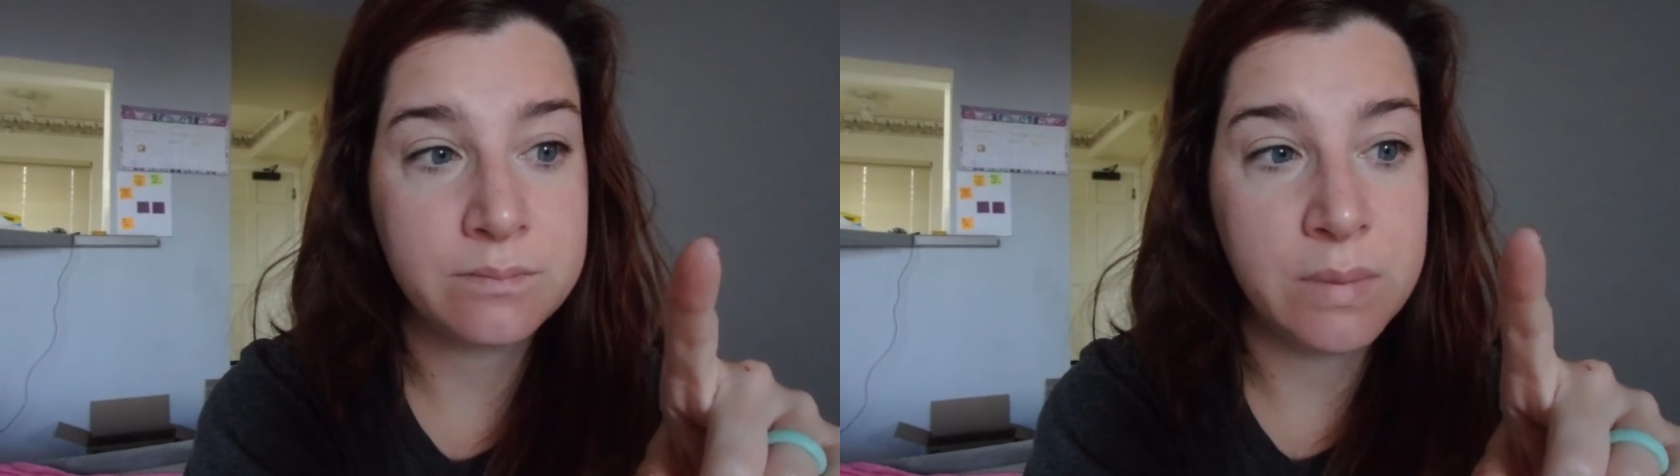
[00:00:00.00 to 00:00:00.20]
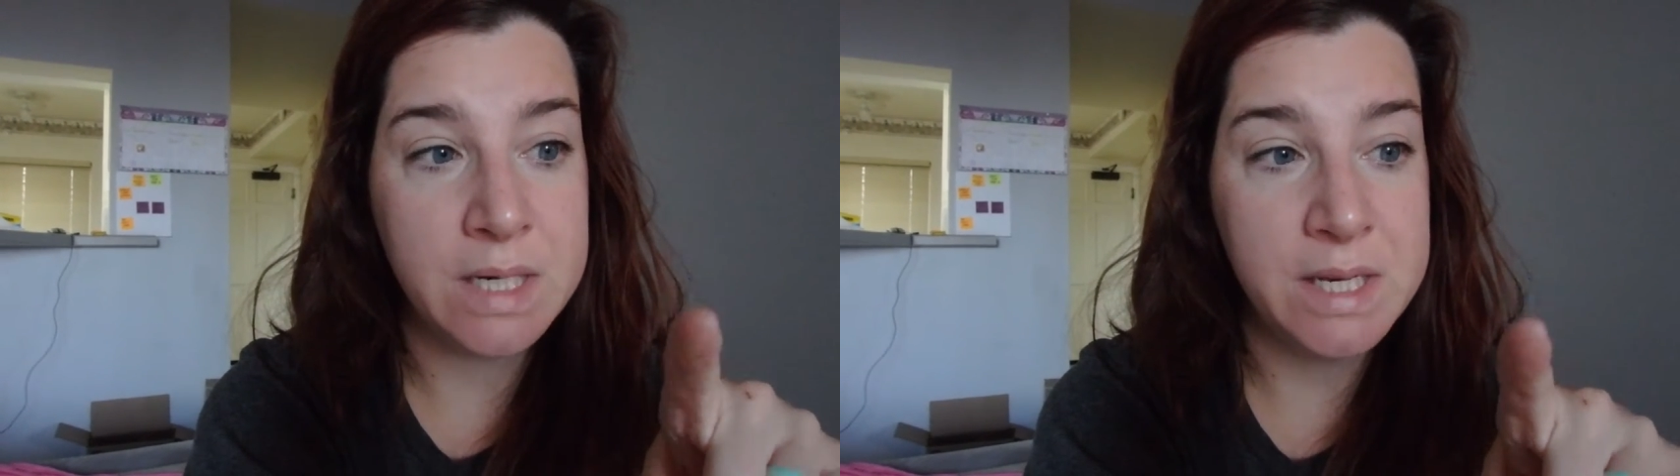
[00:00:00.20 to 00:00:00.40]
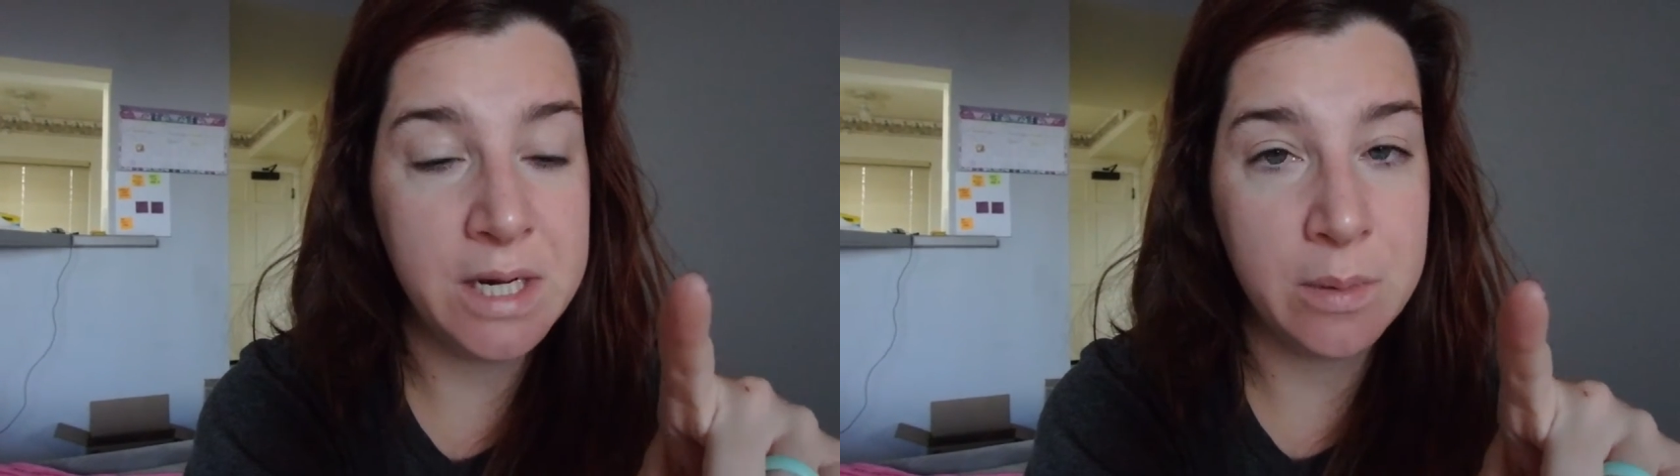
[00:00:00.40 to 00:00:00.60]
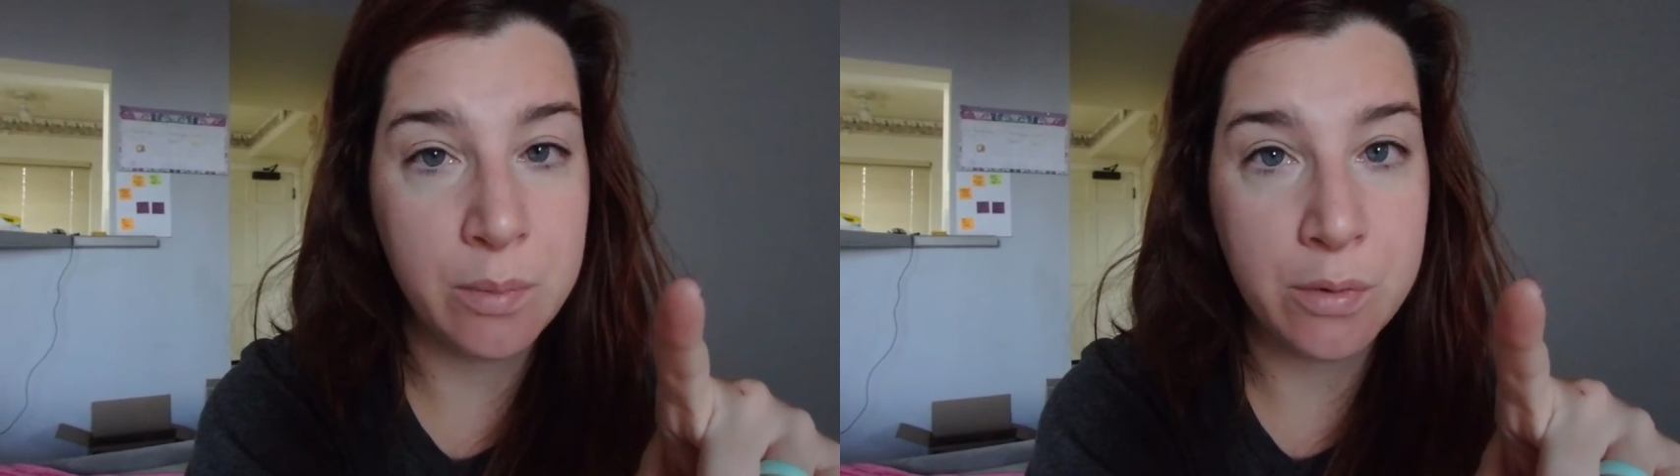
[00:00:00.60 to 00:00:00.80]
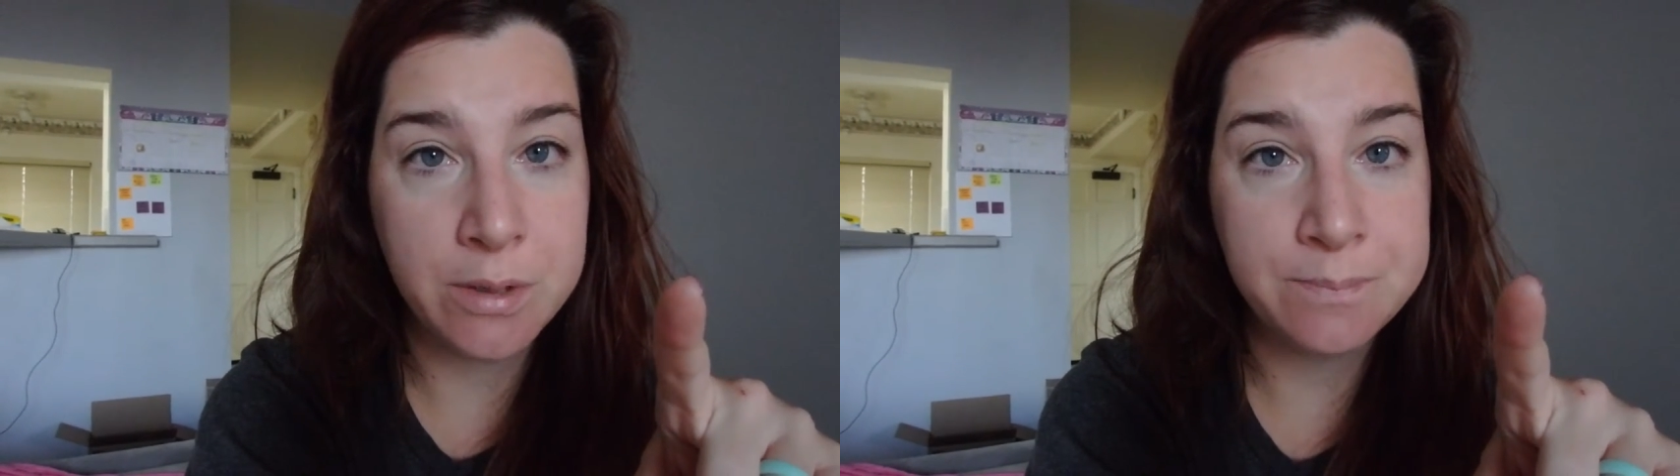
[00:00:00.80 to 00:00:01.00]
by the
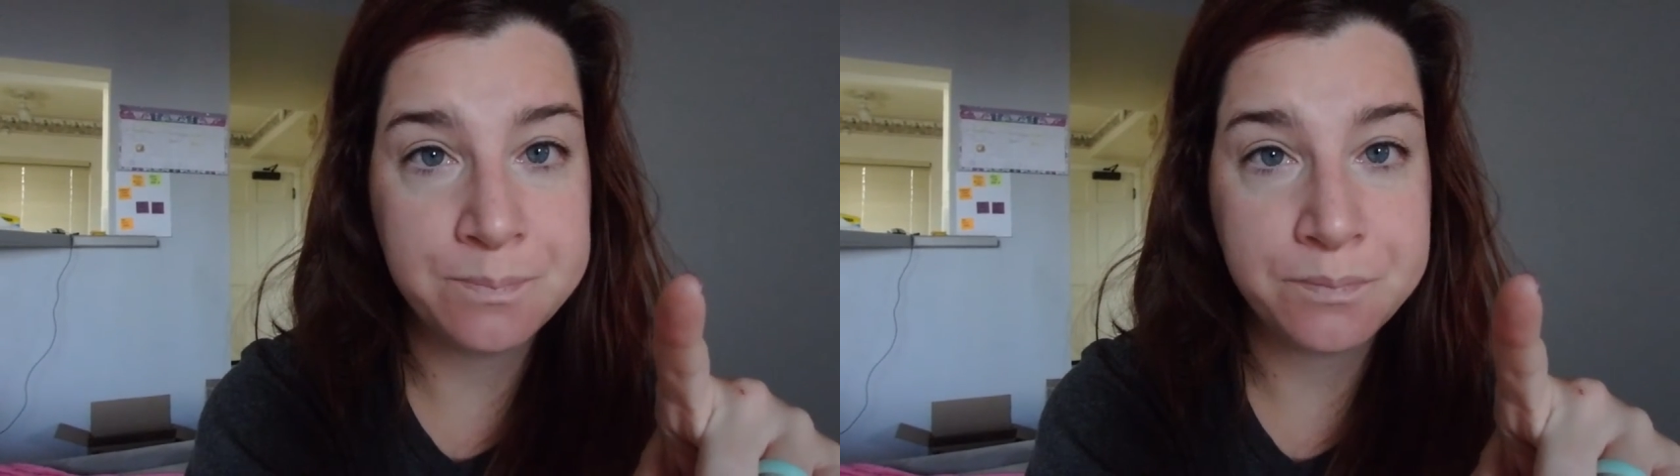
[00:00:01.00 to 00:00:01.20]
airport.